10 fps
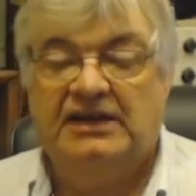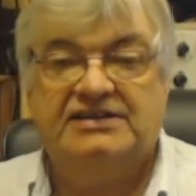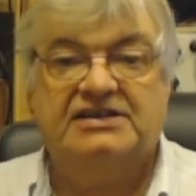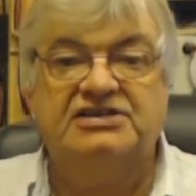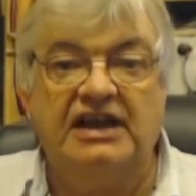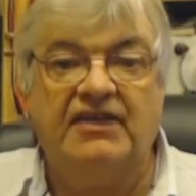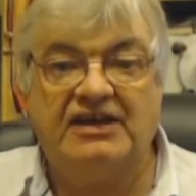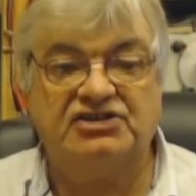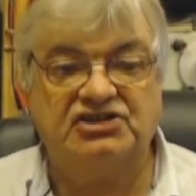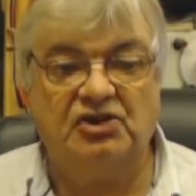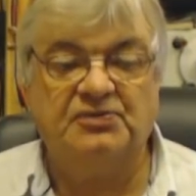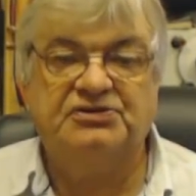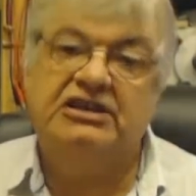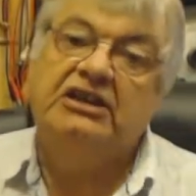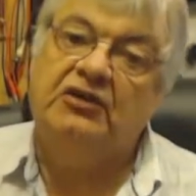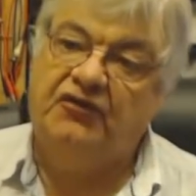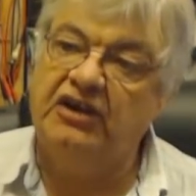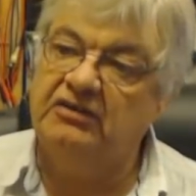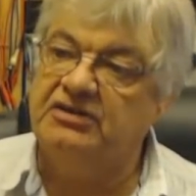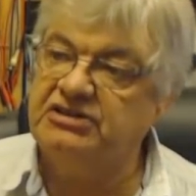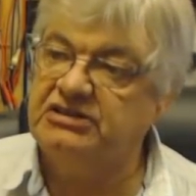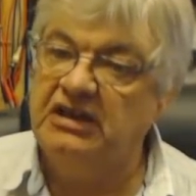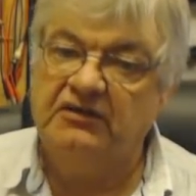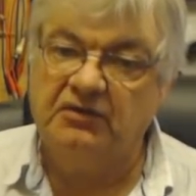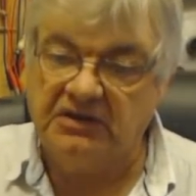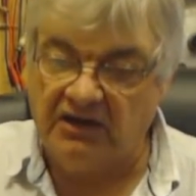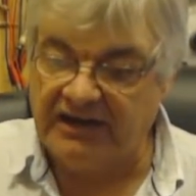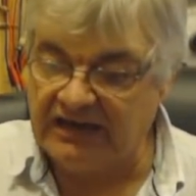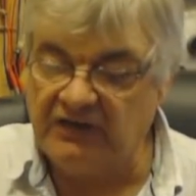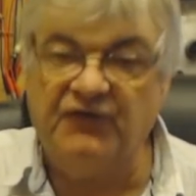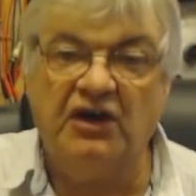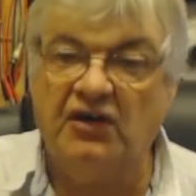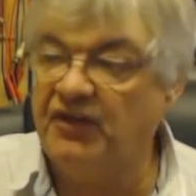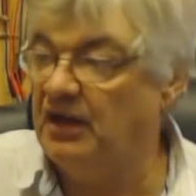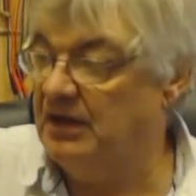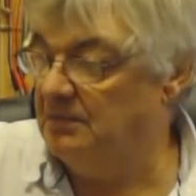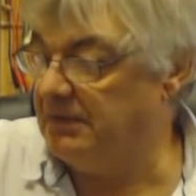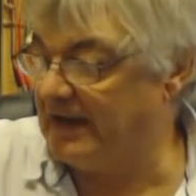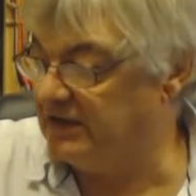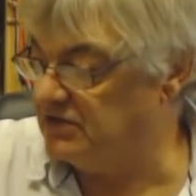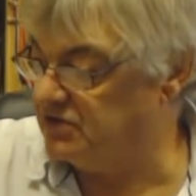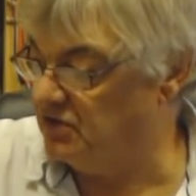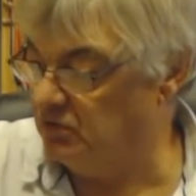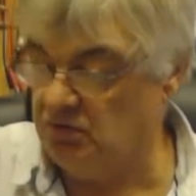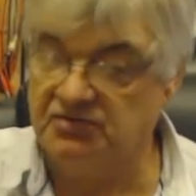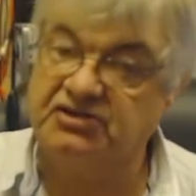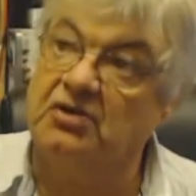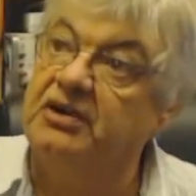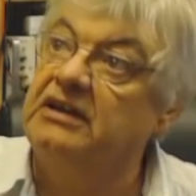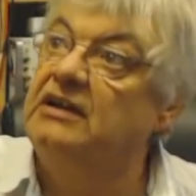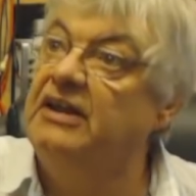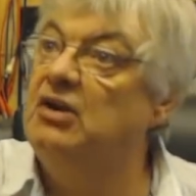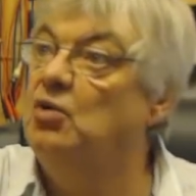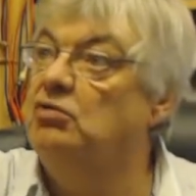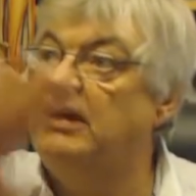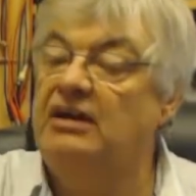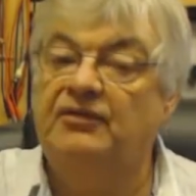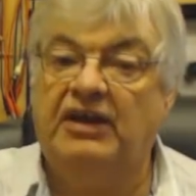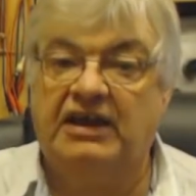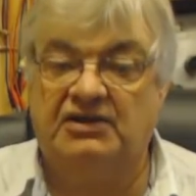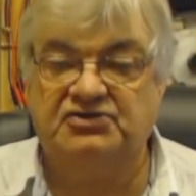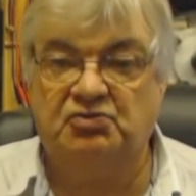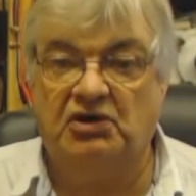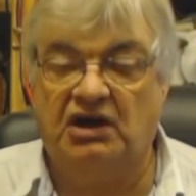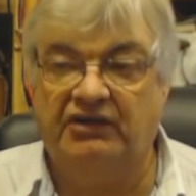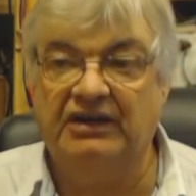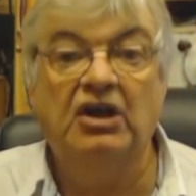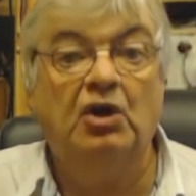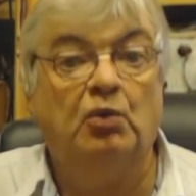as I say, that stops the interference from going any further back into your wall socket and then all round the house wiring,